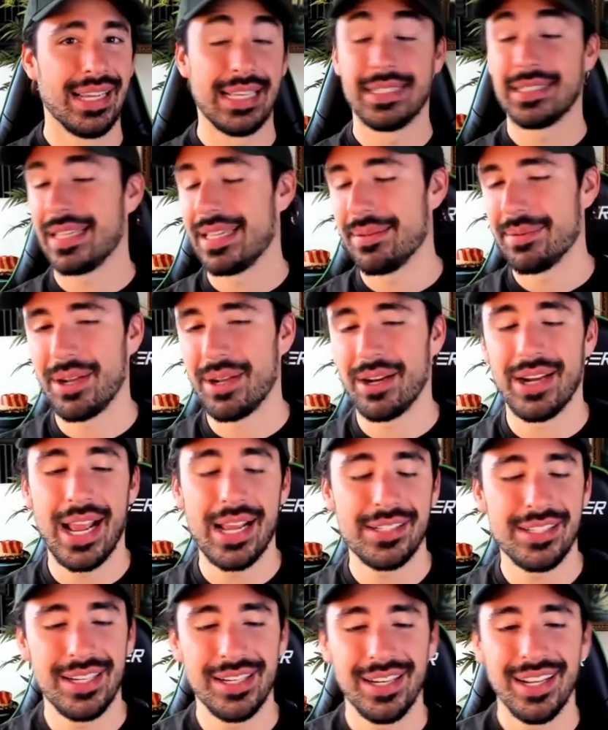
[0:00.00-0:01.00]
It's Kim
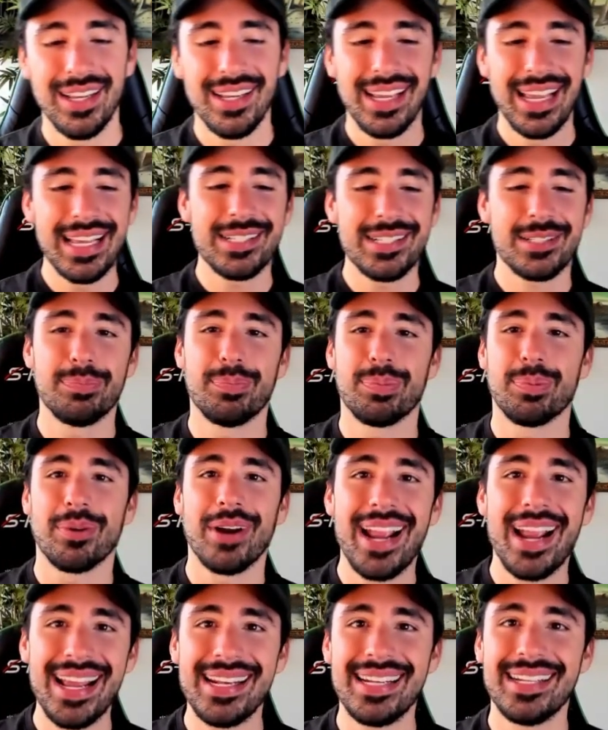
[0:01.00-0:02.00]
Kardashian. It's
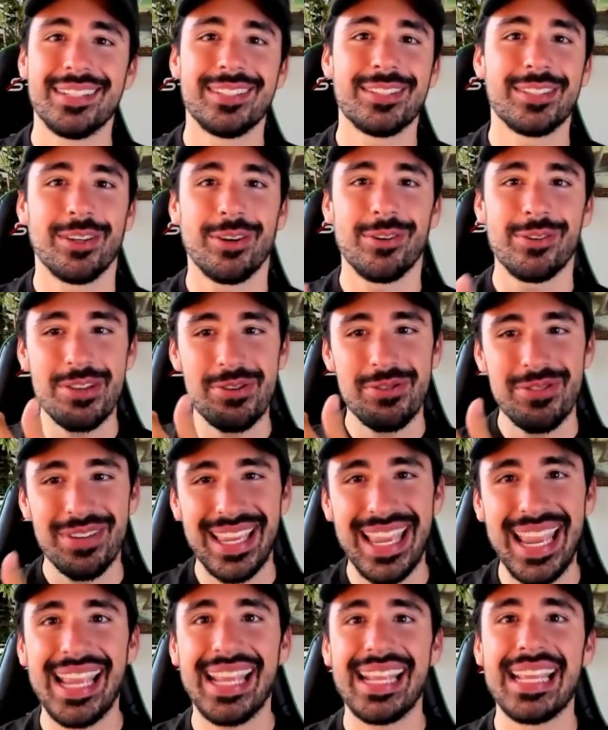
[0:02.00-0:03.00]
branded, so you
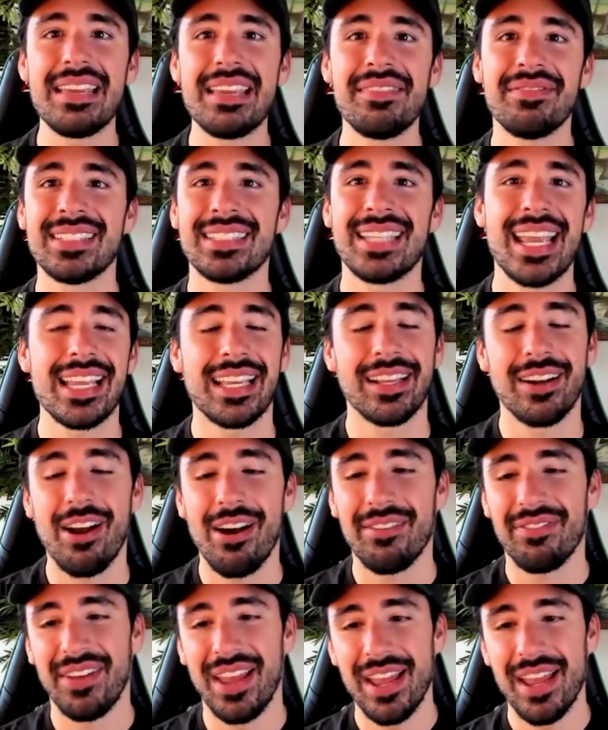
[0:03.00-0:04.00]
can't even take it
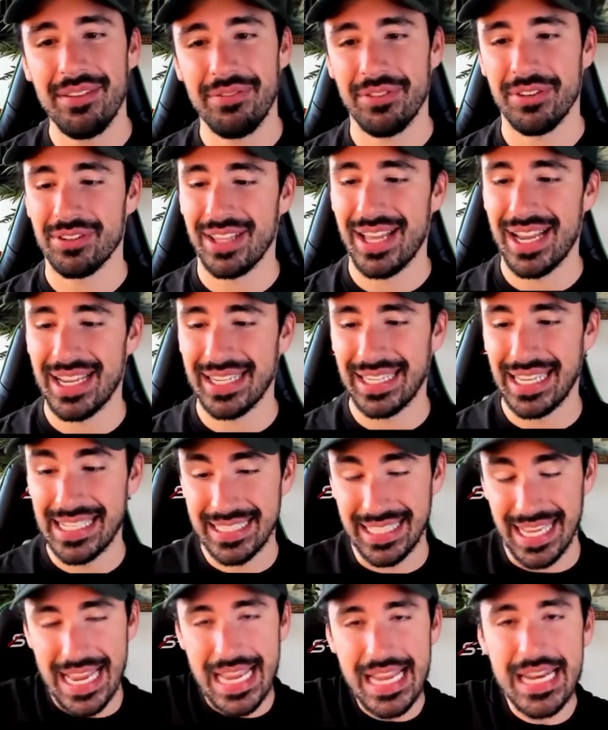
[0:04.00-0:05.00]
off ever. Like
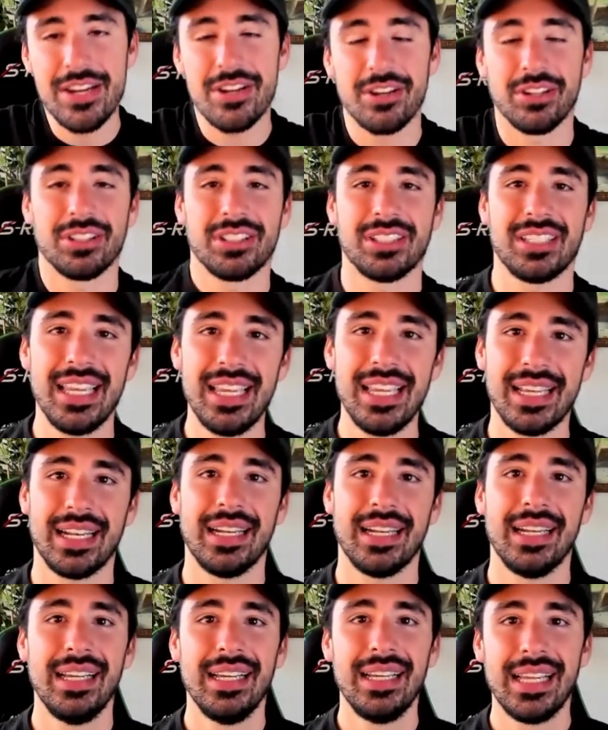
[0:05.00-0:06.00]
it's in your
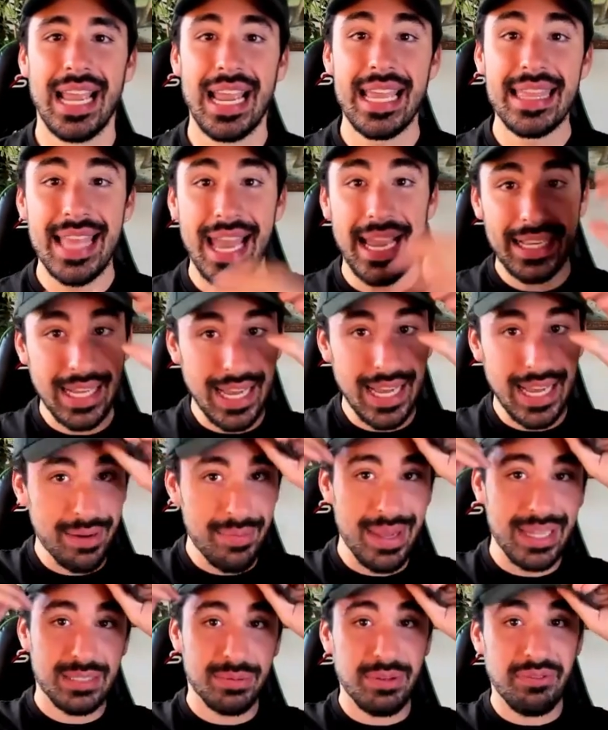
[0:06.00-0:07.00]
skin, and that kind
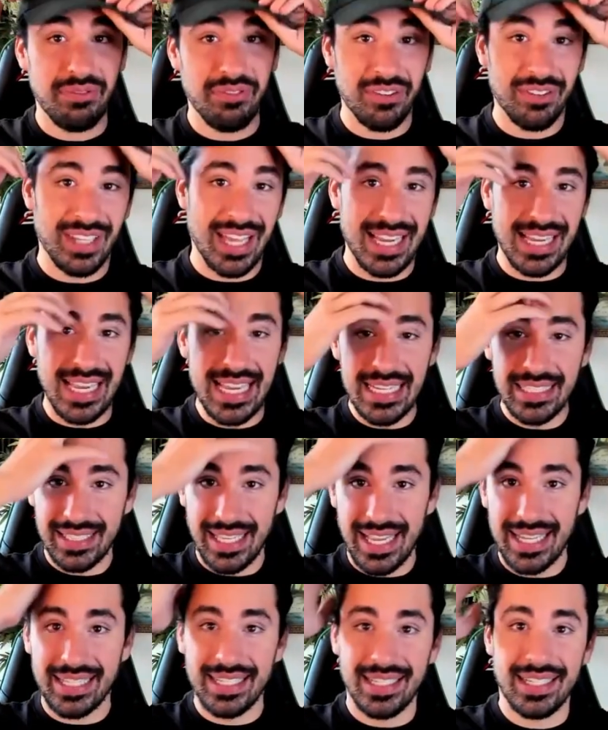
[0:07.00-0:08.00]
of makes me feel like
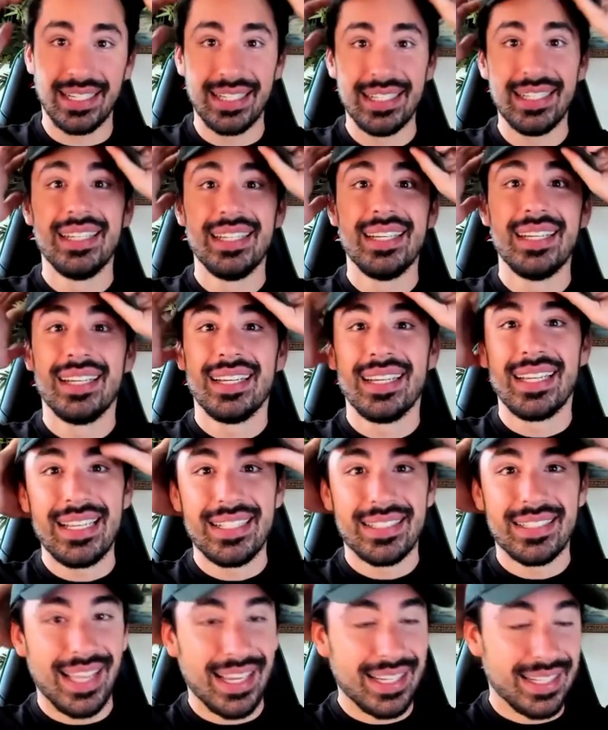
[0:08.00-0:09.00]
he's like a
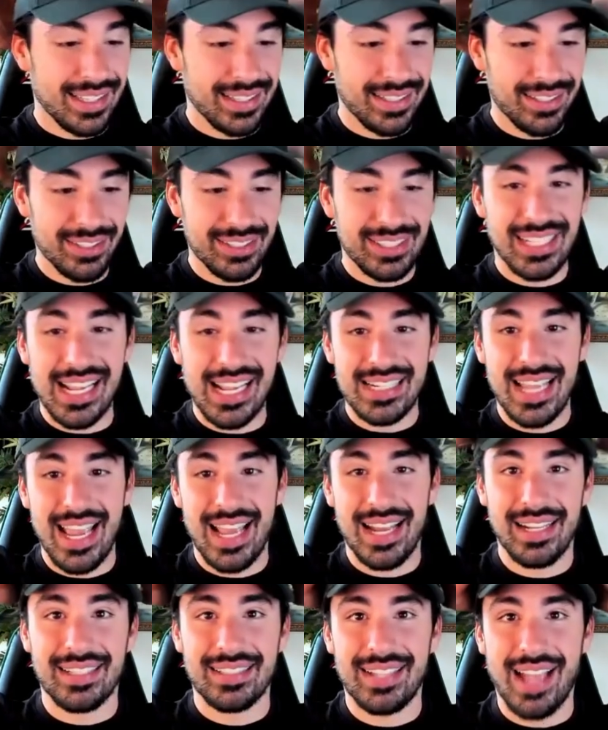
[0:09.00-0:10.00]
he's like a little
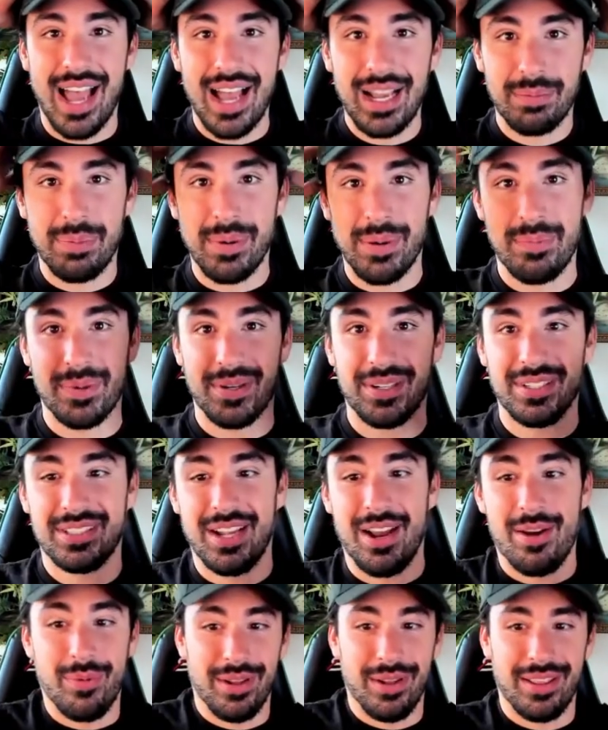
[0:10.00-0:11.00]
satanic sock puppet or
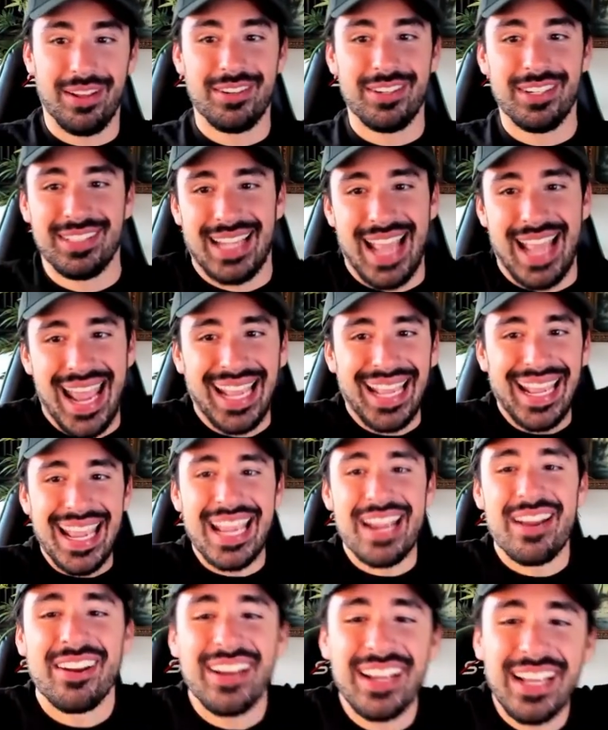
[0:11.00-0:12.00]
something where they're just like,
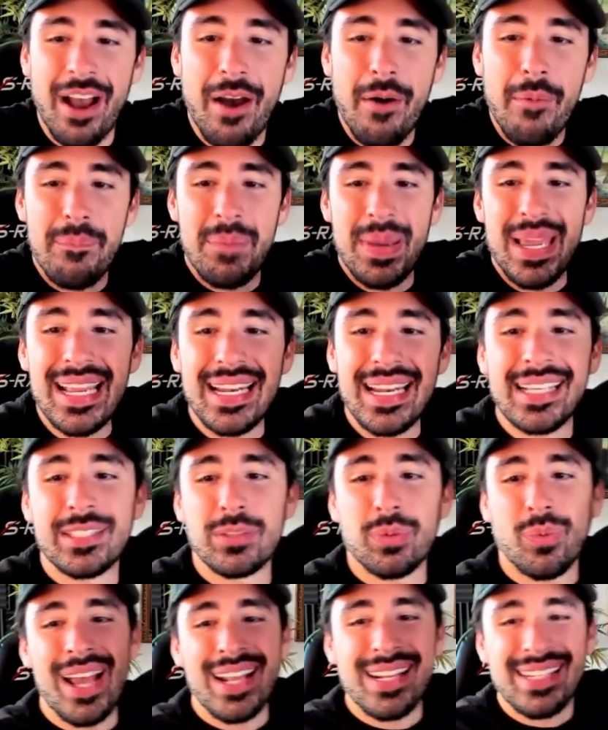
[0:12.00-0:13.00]
here you go, Pete,
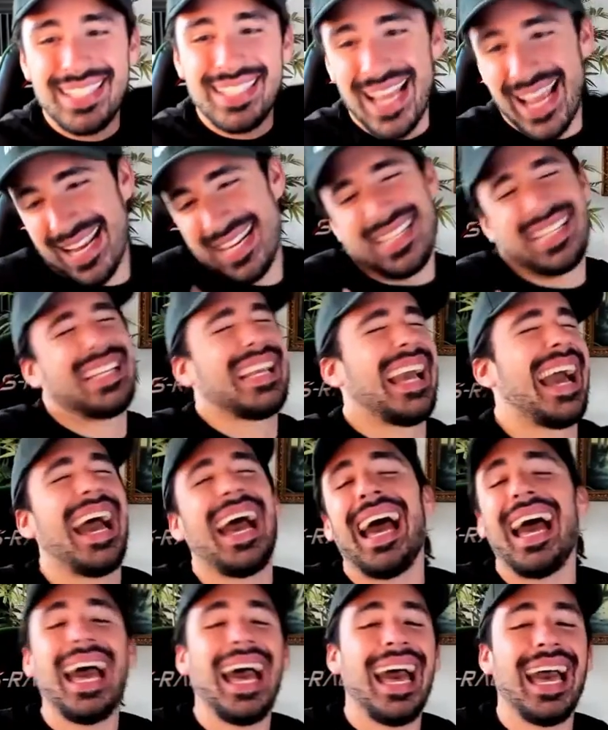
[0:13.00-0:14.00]
it's Wednesday. And like,
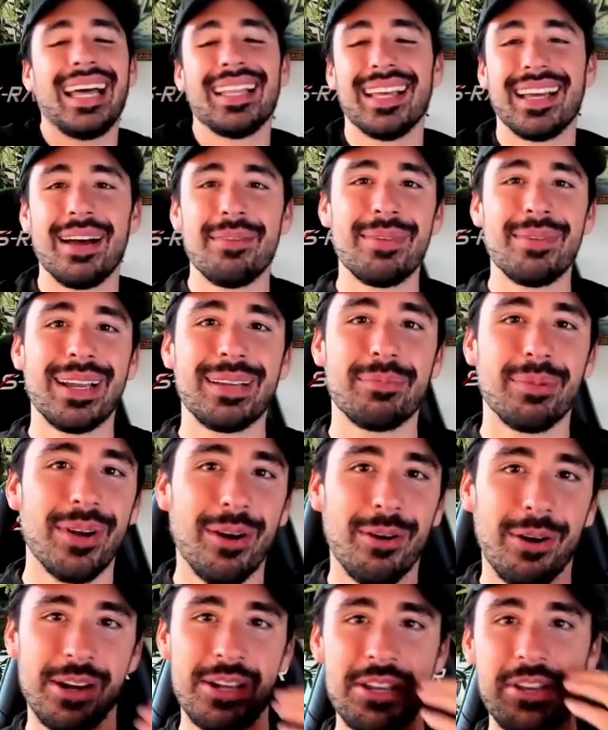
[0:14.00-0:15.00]
ah! I'm like,
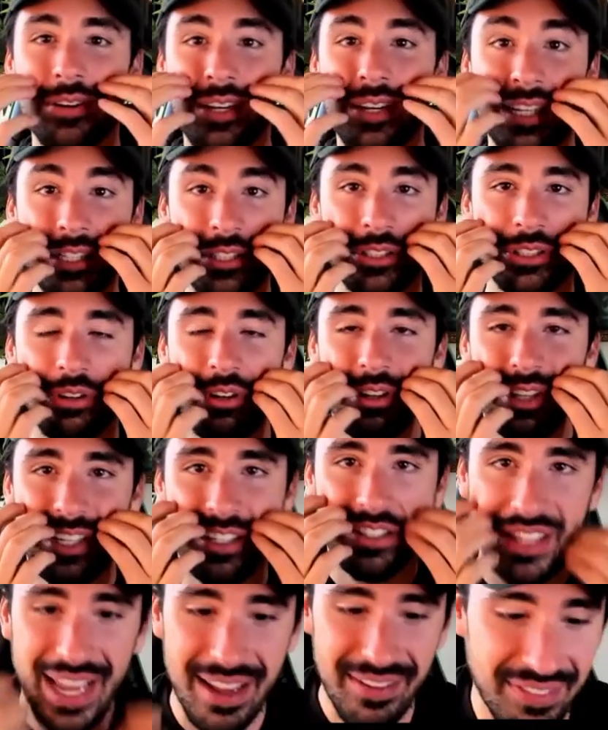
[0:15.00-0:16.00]
bro, are you in control of
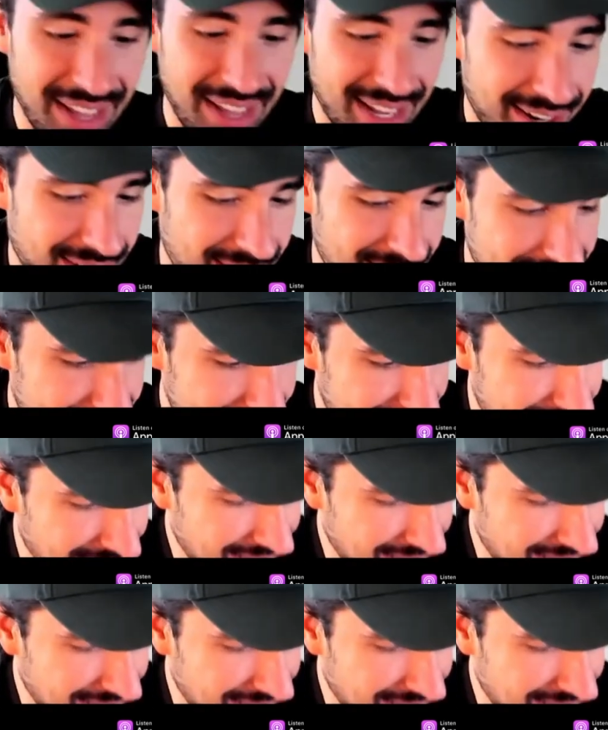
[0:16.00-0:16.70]
your life at all?